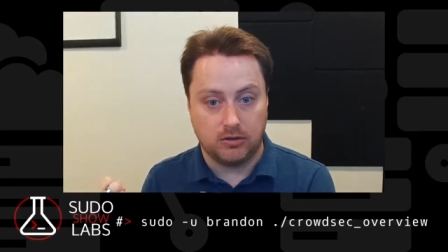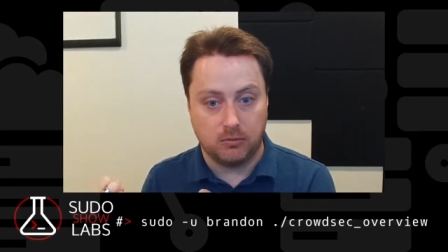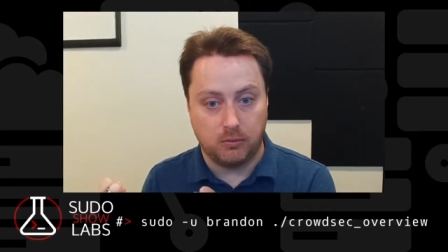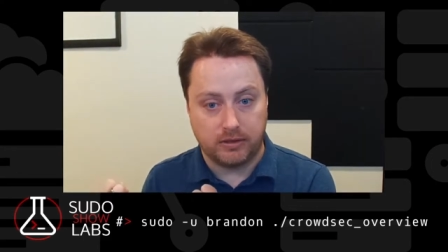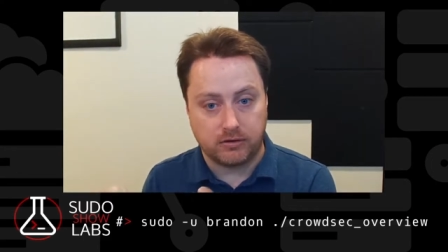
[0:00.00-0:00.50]

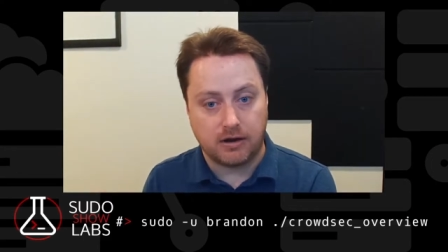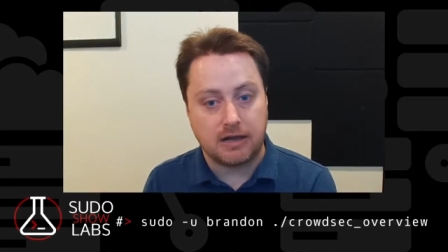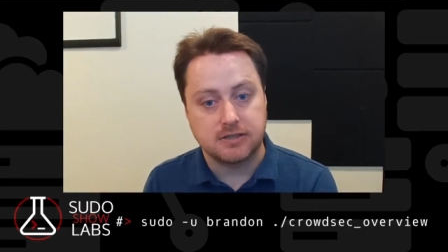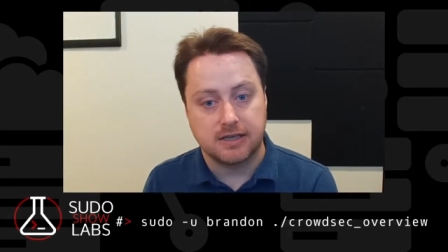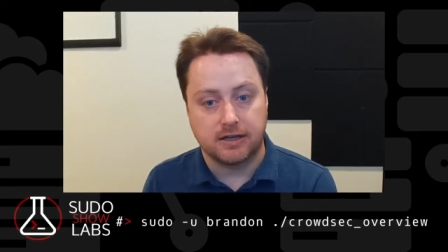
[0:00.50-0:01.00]
with
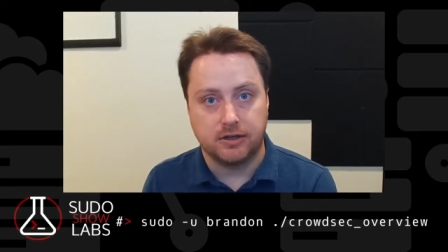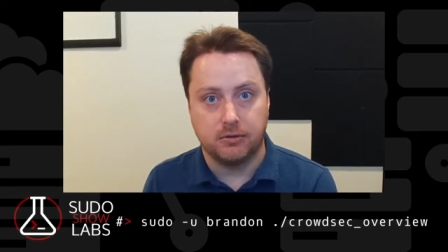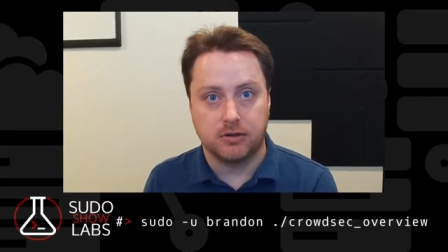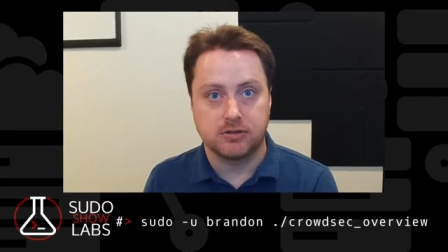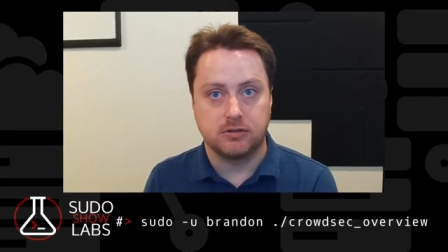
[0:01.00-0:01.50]
CrowdSec, you
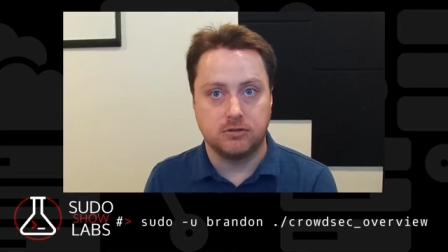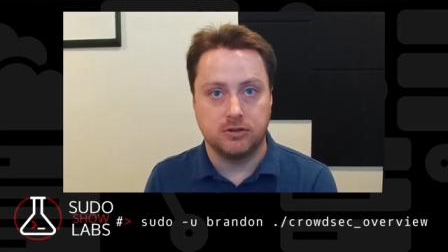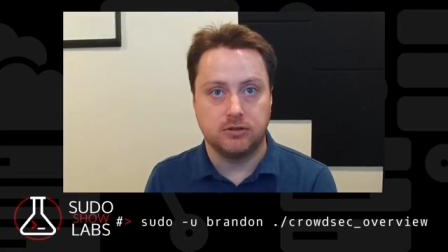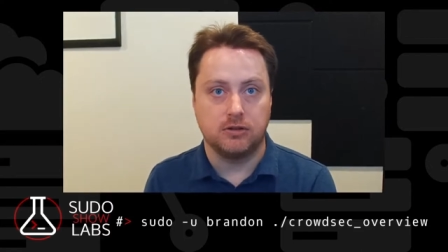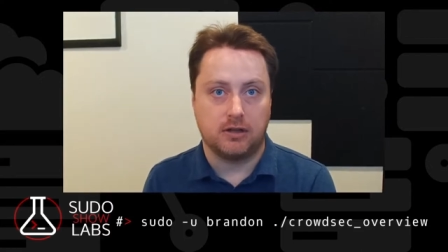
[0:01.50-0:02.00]
also
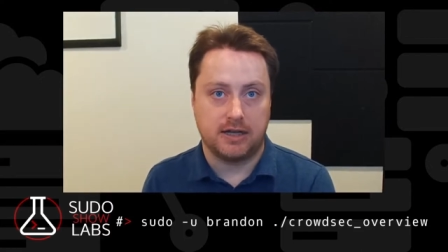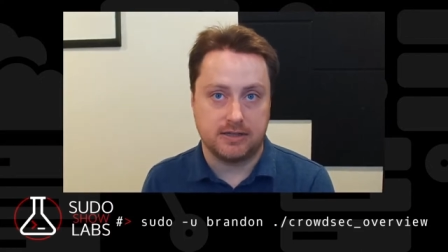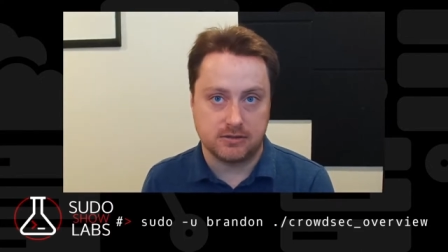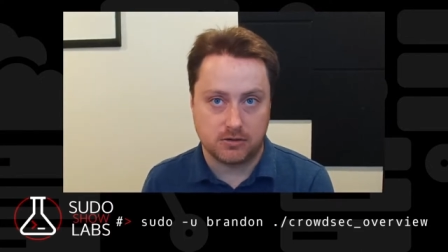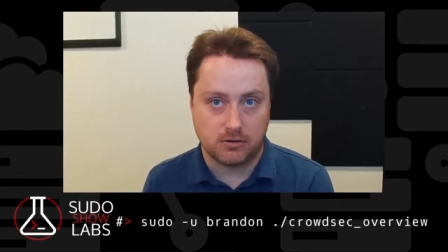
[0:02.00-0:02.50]

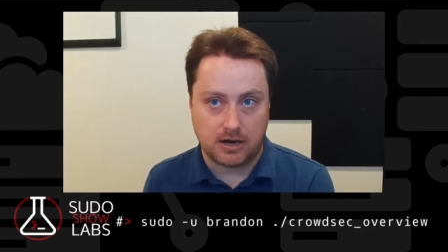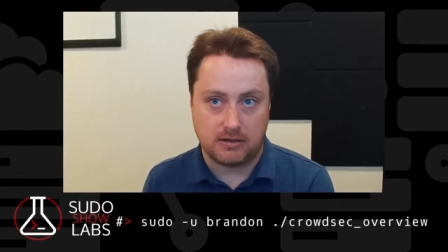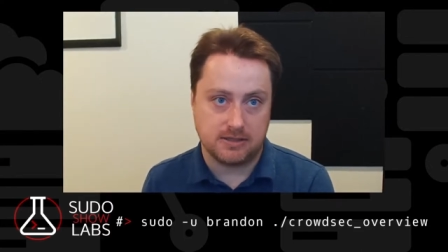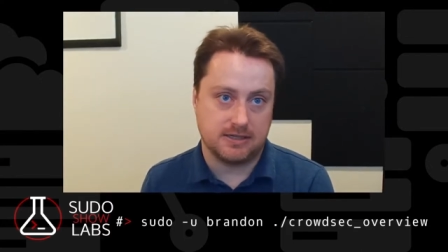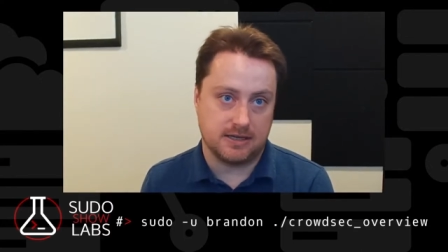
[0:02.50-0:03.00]
utilize
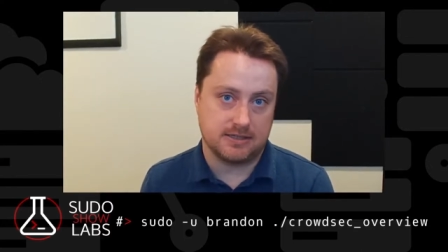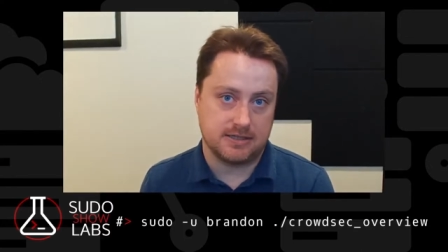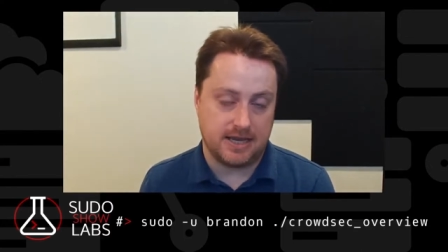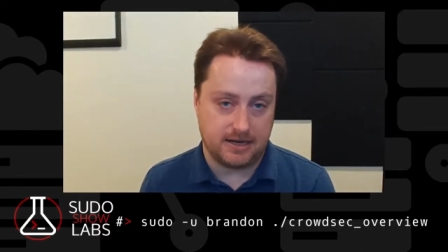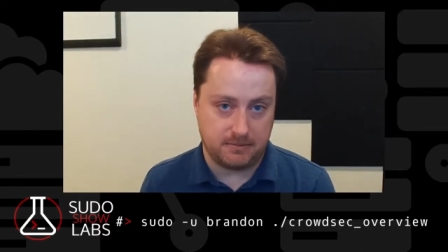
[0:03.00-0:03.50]
CrowdSec's
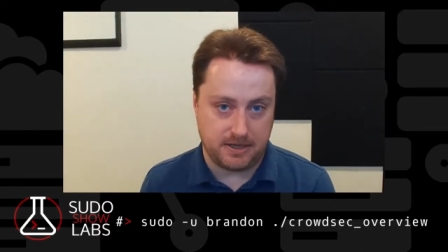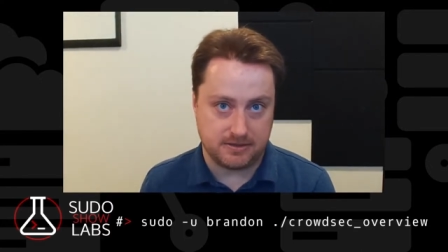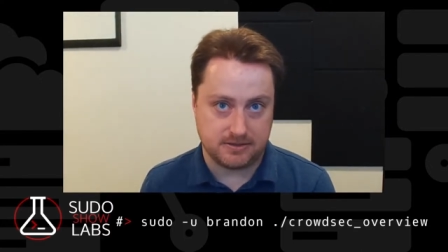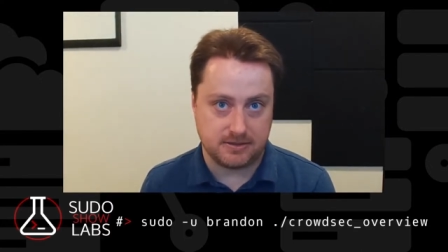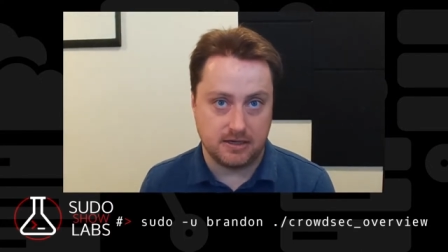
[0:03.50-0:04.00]

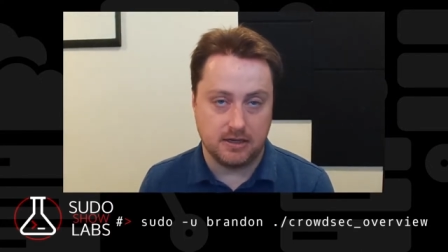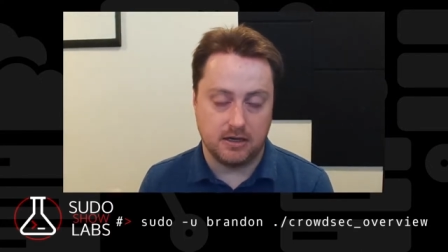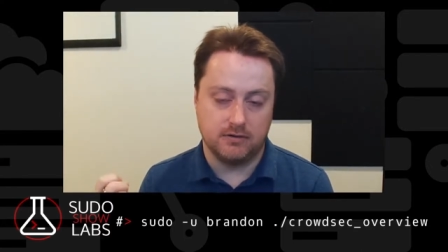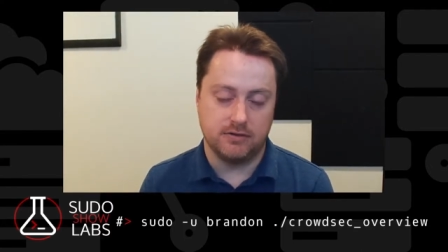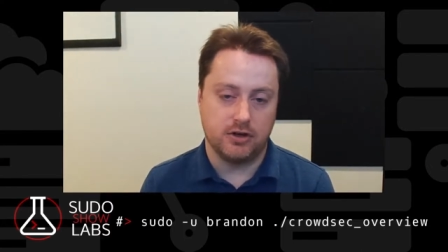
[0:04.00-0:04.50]
database
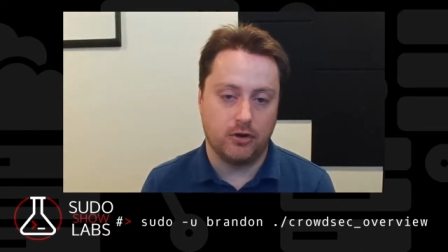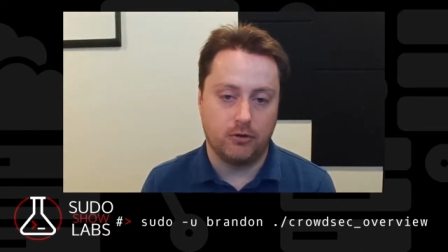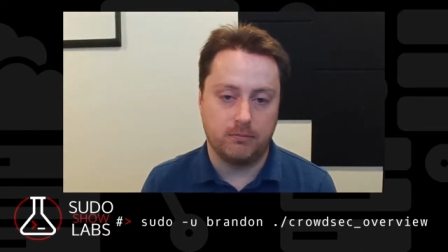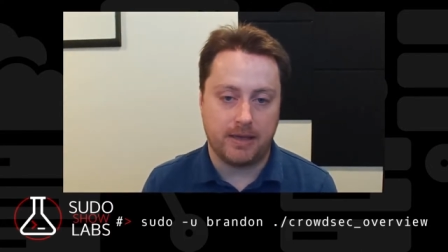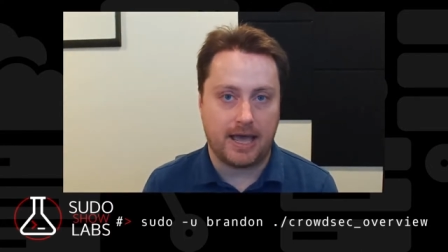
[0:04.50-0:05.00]
of
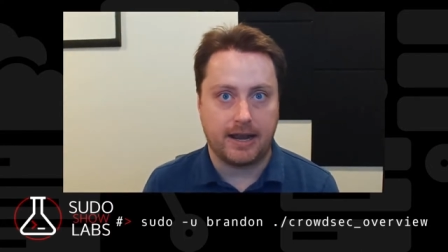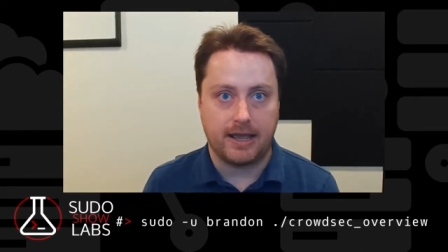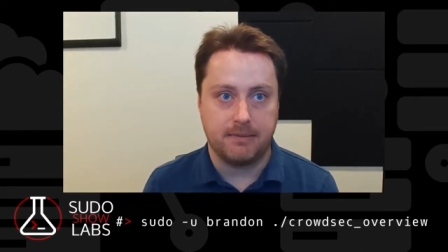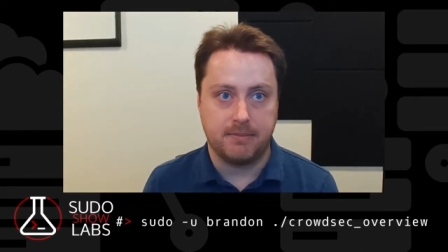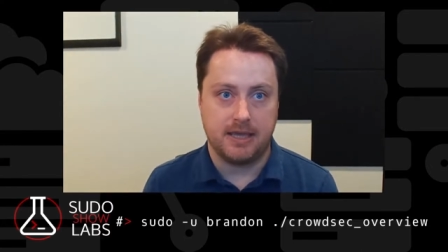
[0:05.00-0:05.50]
known bad
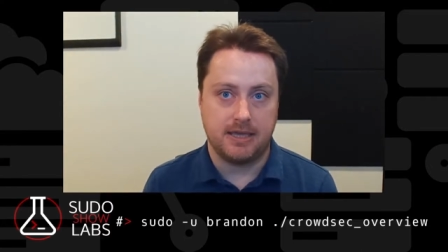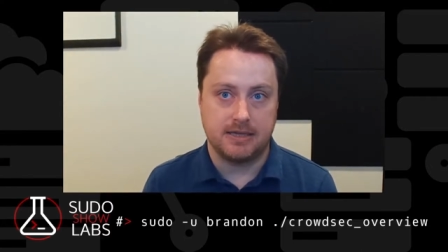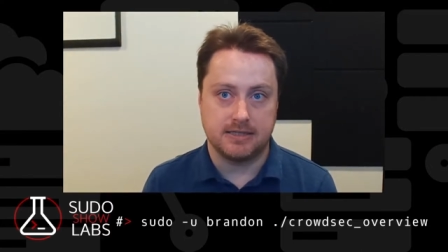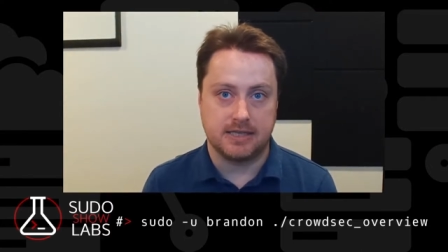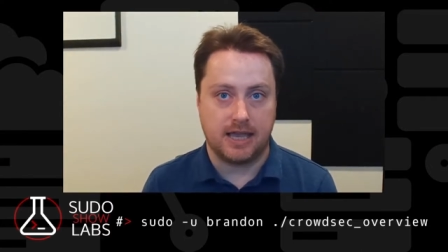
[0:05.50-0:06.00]

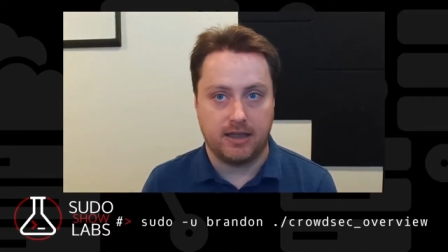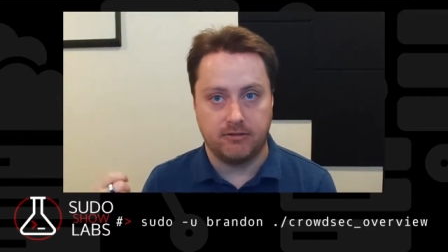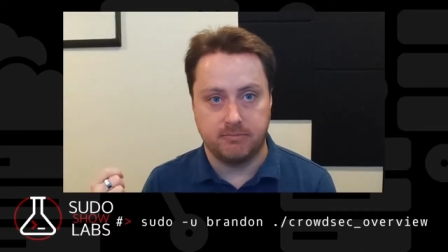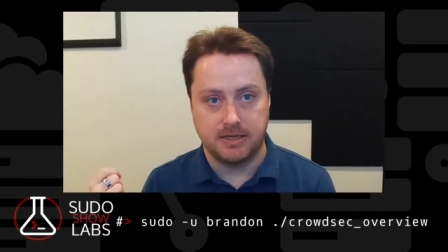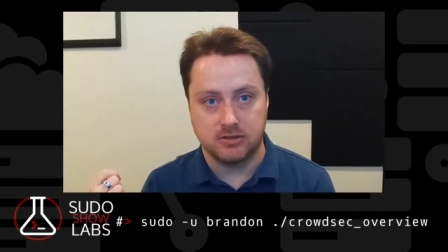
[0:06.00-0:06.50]
IPs that
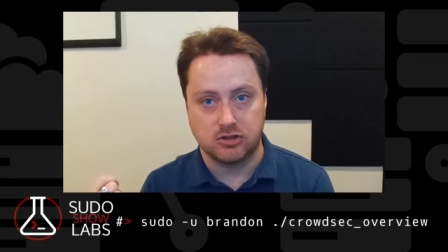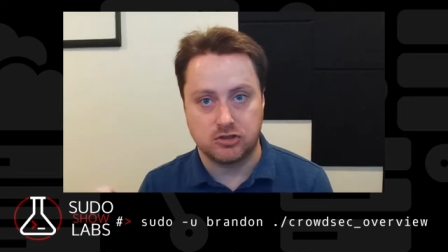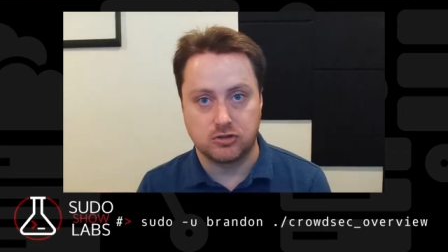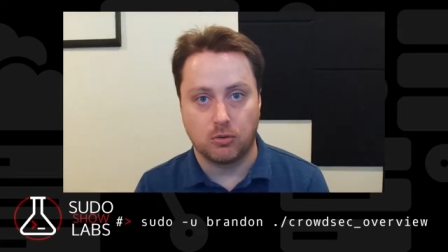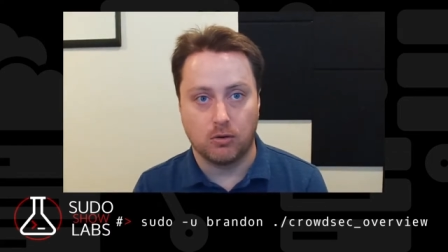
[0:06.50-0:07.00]
have been
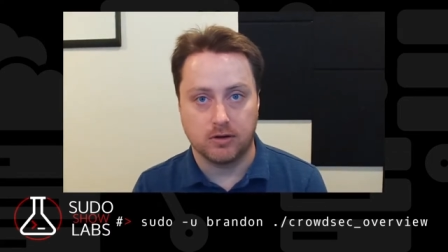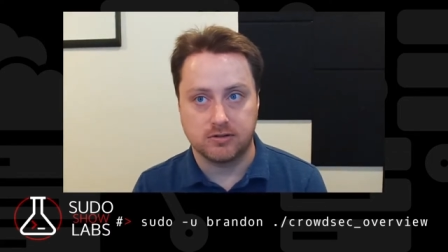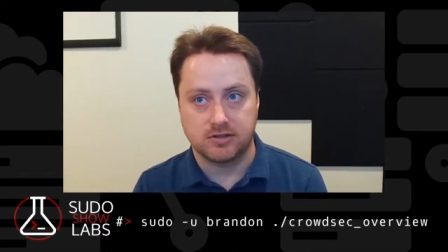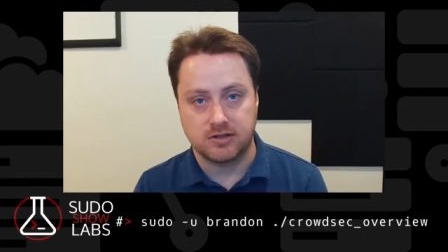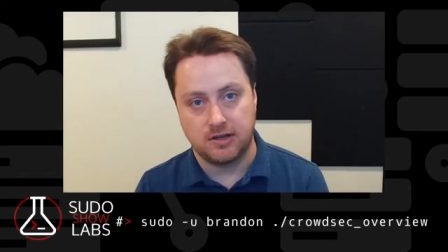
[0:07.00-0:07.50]

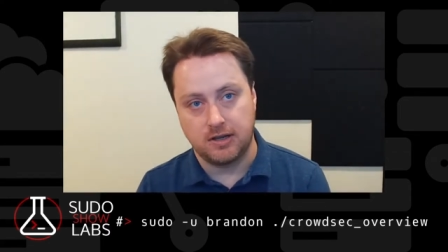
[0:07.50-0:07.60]
sourced